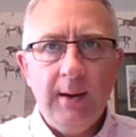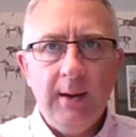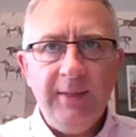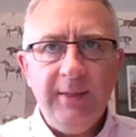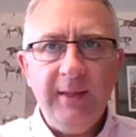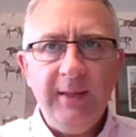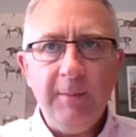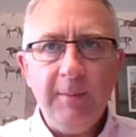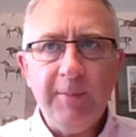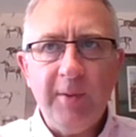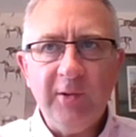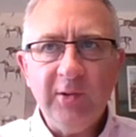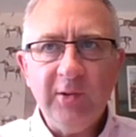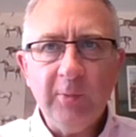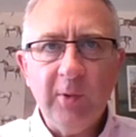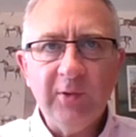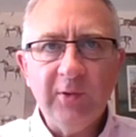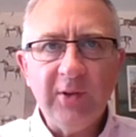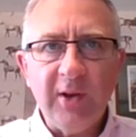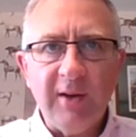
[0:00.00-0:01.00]
I think the
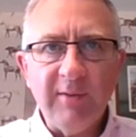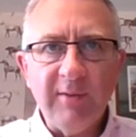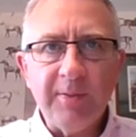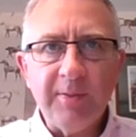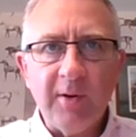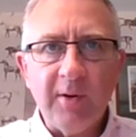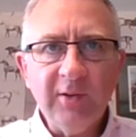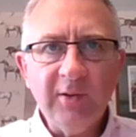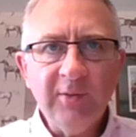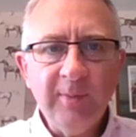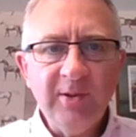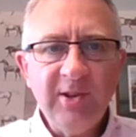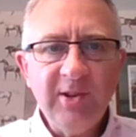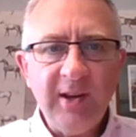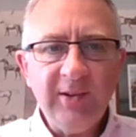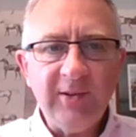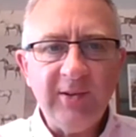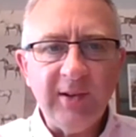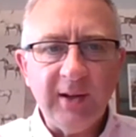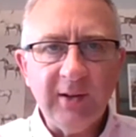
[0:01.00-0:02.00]
bottom one's overpriced,
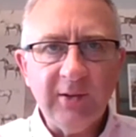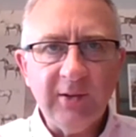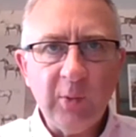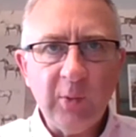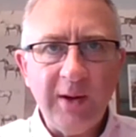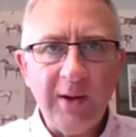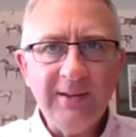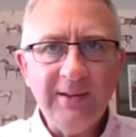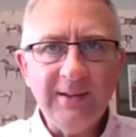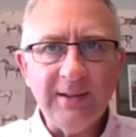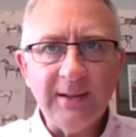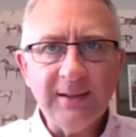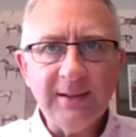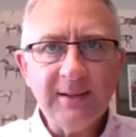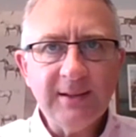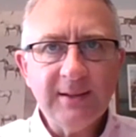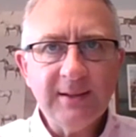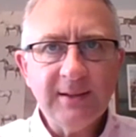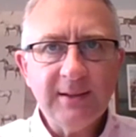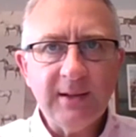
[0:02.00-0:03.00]
Majestic at
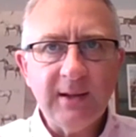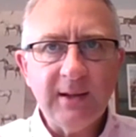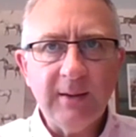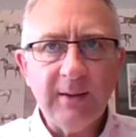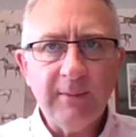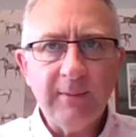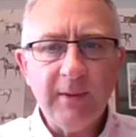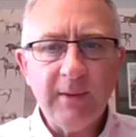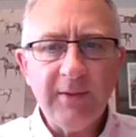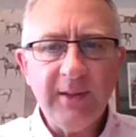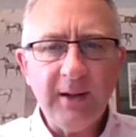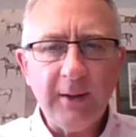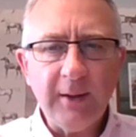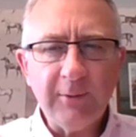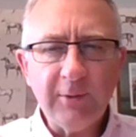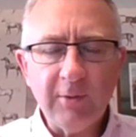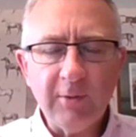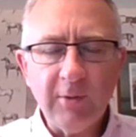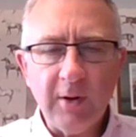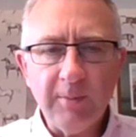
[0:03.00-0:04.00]
20s. I think that
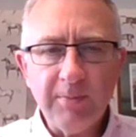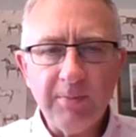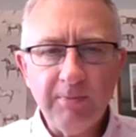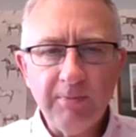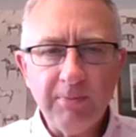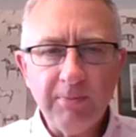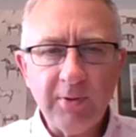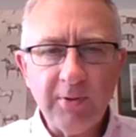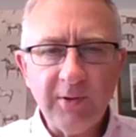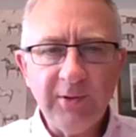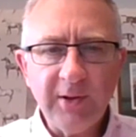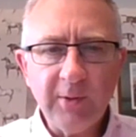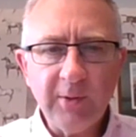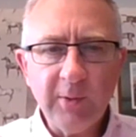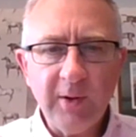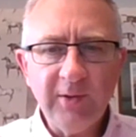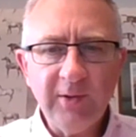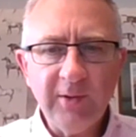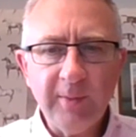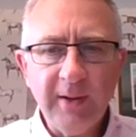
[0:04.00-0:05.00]
was the right price you
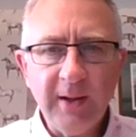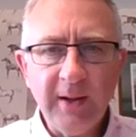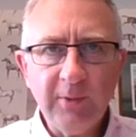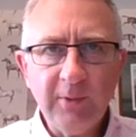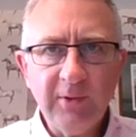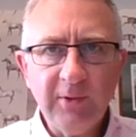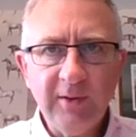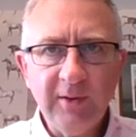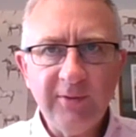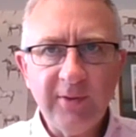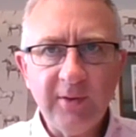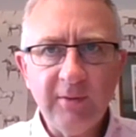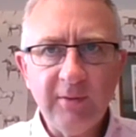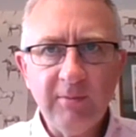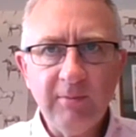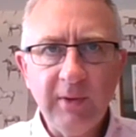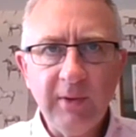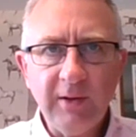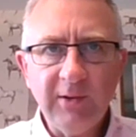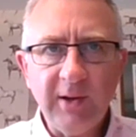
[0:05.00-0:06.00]
quoted me there, wasn't it,
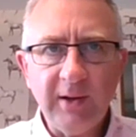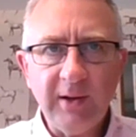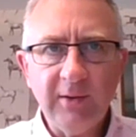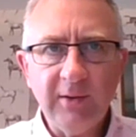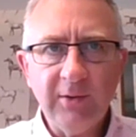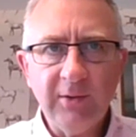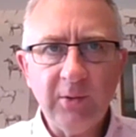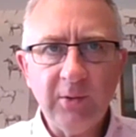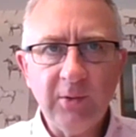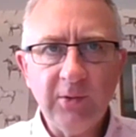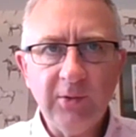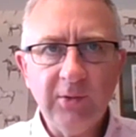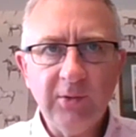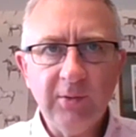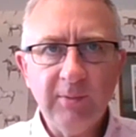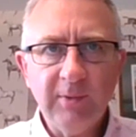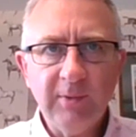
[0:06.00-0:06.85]
for Mick Channon's horse?